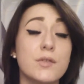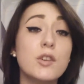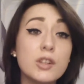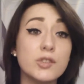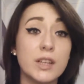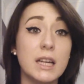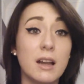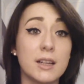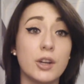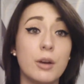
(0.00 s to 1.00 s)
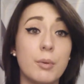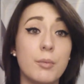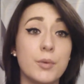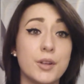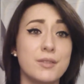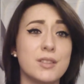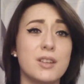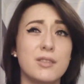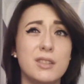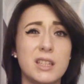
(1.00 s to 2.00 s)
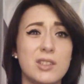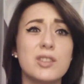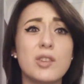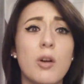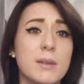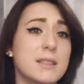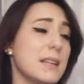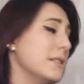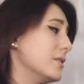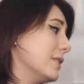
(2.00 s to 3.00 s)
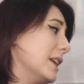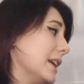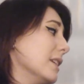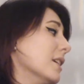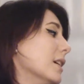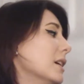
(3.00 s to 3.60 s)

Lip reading: You've got to treat it like an open wound, so it's just common sense really.